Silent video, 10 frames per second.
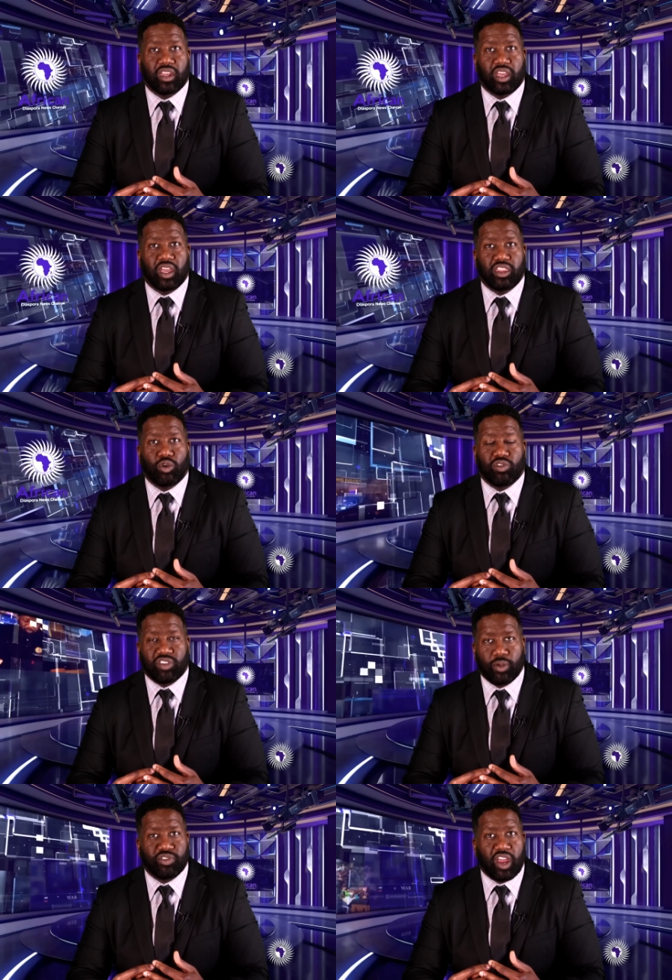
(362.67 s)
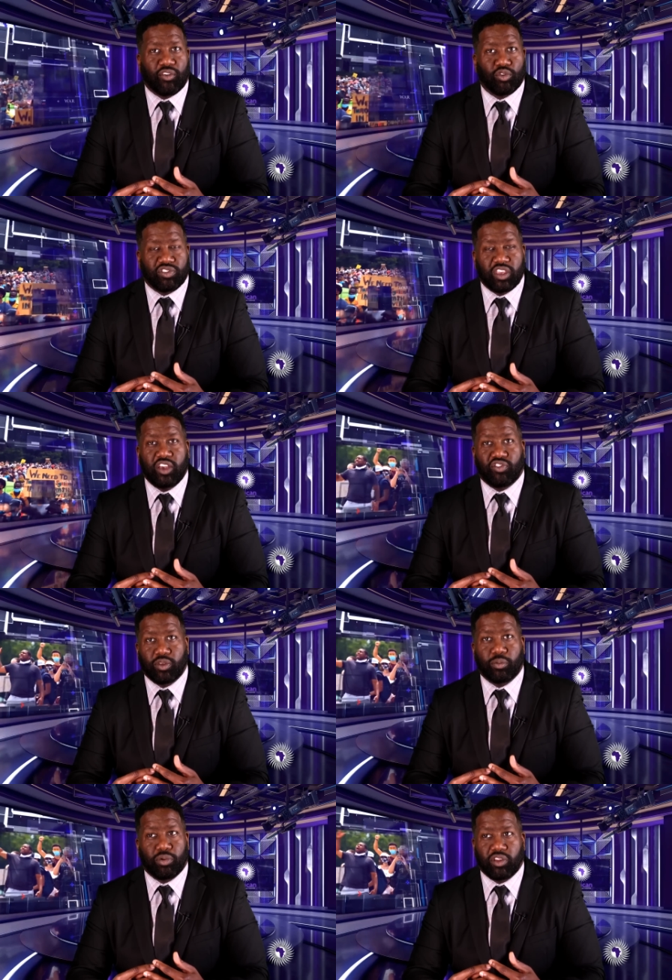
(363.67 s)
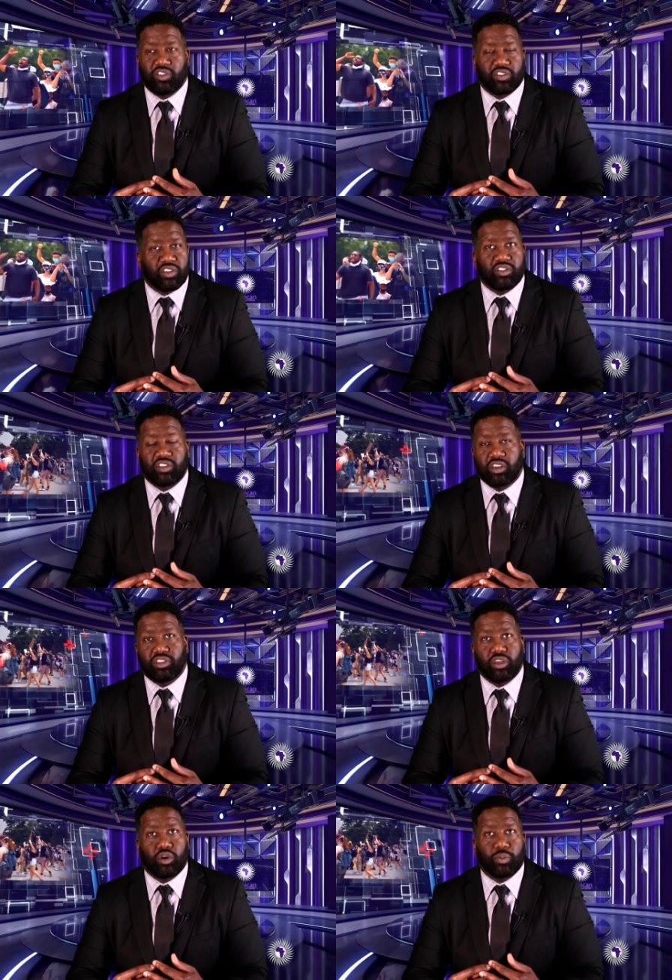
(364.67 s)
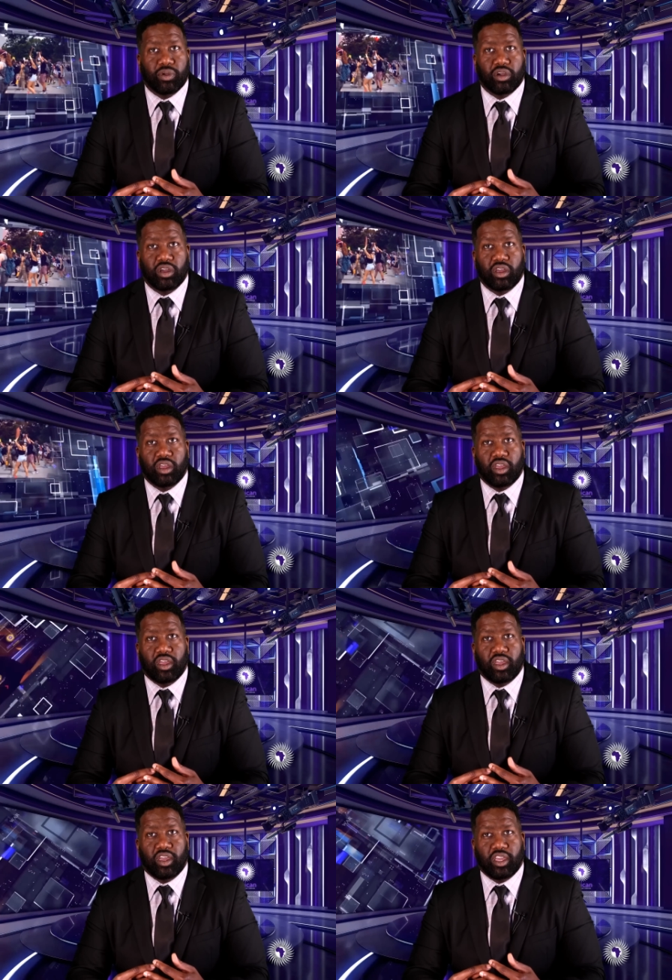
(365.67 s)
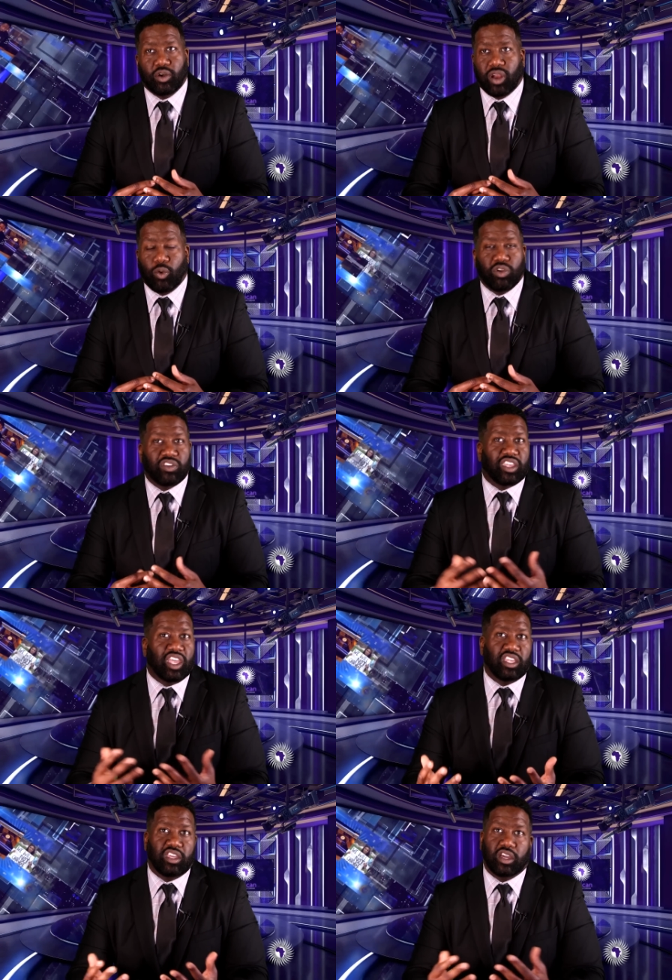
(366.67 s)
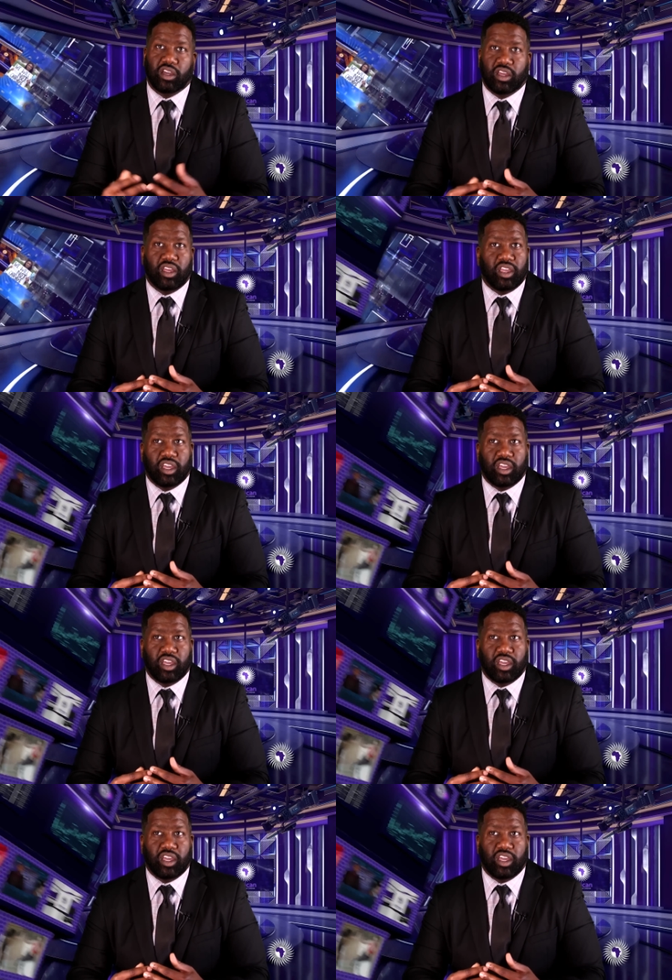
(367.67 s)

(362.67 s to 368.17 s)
and, and the reception I received from the brothers and sisters in Ethiopia. You know, when I went to Kenya, you